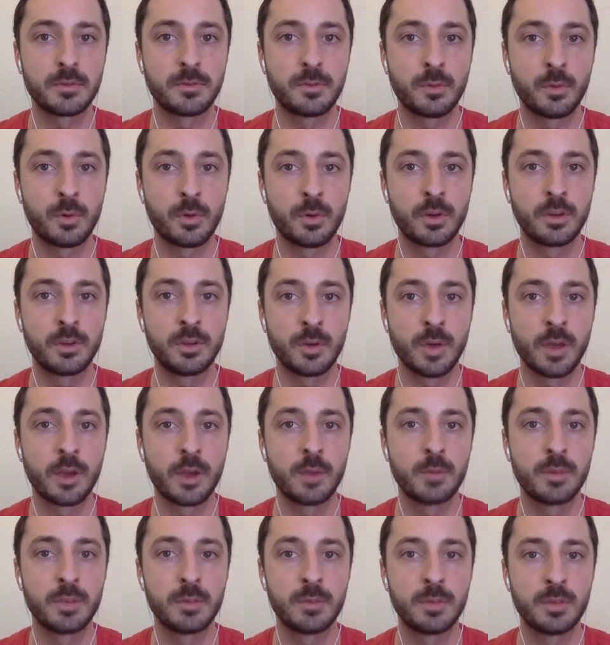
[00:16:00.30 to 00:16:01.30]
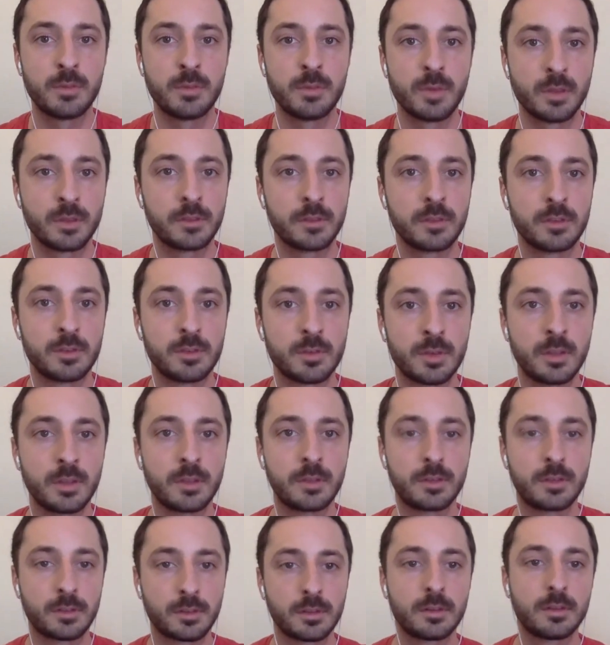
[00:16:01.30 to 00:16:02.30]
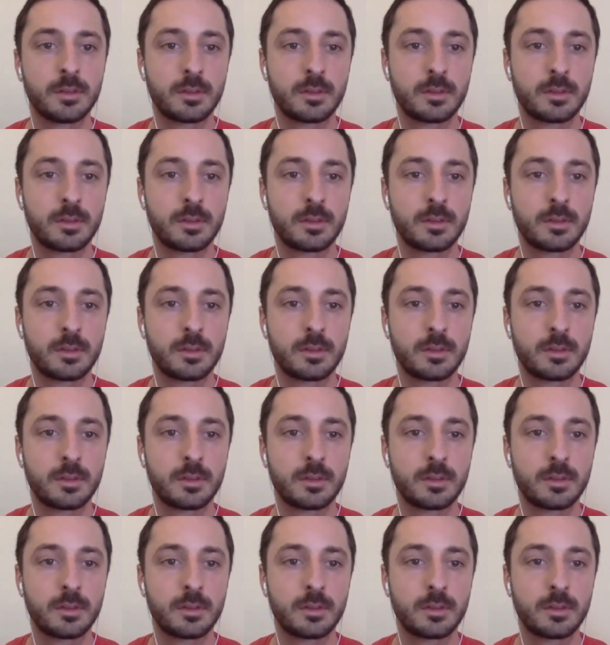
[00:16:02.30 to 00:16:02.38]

for your Airbnb rental units.